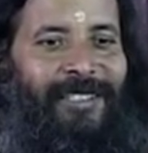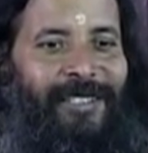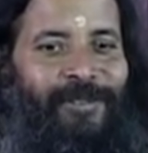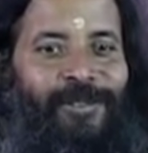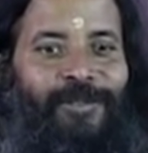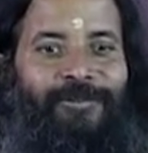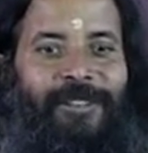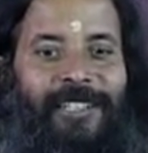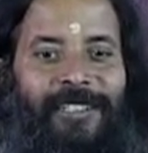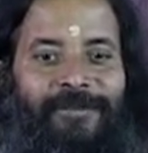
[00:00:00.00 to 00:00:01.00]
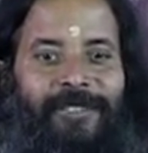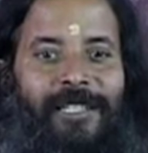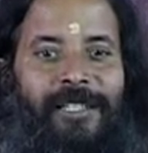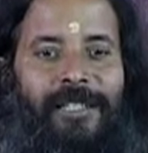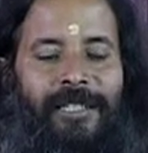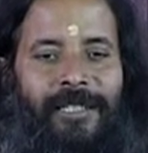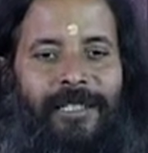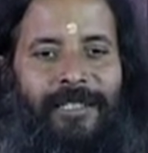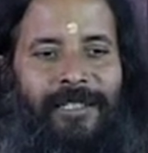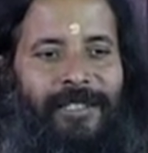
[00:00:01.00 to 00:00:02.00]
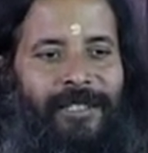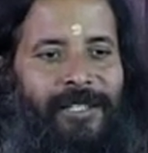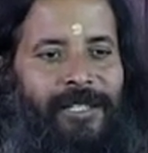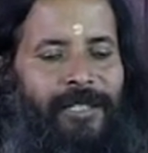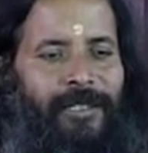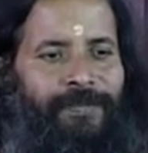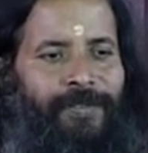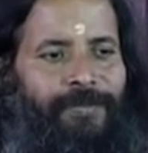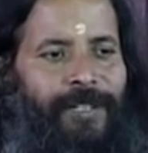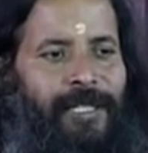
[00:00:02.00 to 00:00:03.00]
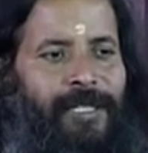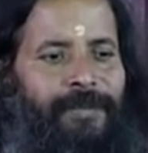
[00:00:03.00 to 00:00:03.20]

You should wander with cheerful face,